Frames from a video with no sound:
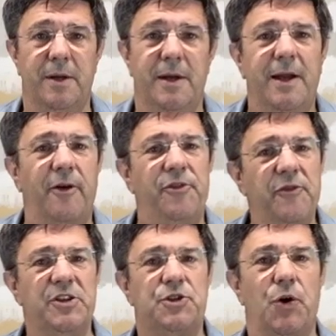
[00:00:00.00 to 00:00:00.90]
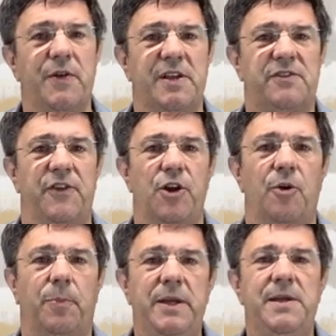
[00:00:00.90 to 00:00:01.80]
Now, if you've enjoyed this video,
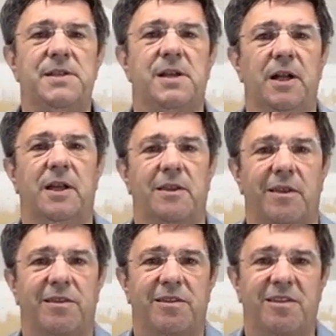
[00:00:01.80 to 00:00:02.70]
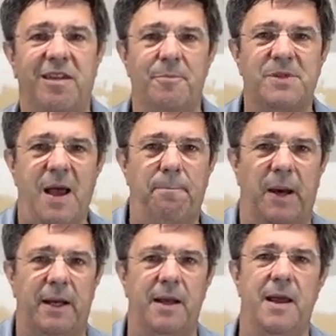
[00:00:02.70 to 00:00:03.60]
please click the thumbs up
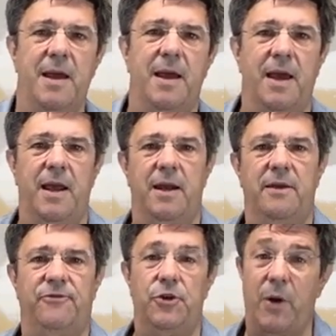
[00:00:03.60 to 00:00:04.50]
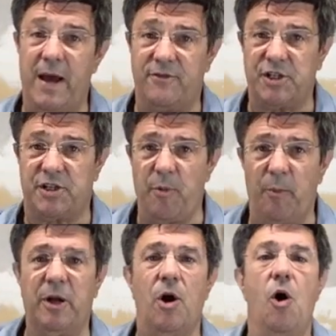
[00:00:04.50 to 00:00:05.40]
button. And if you have just a
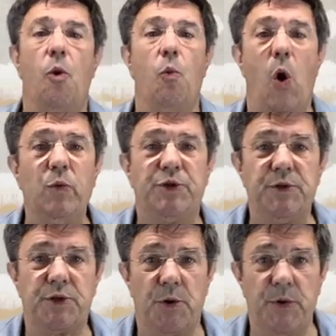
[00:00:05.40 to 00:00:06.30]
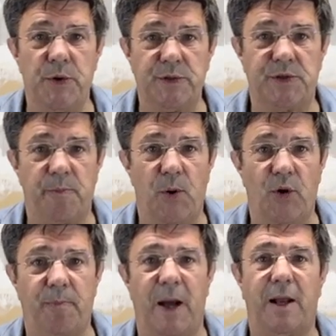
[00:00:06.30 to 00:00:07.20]
moment, won't you show your
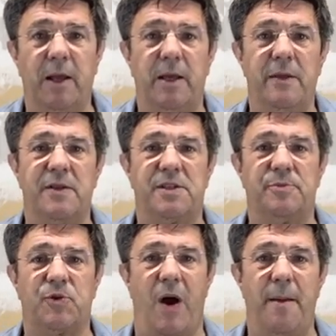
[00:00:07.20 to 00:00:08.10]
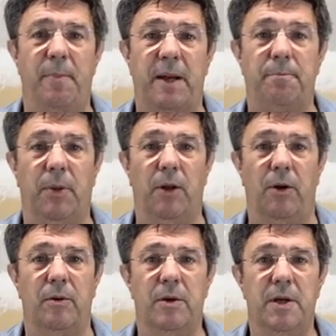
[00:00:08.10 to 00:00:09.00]
support by clicking the subscribe button below?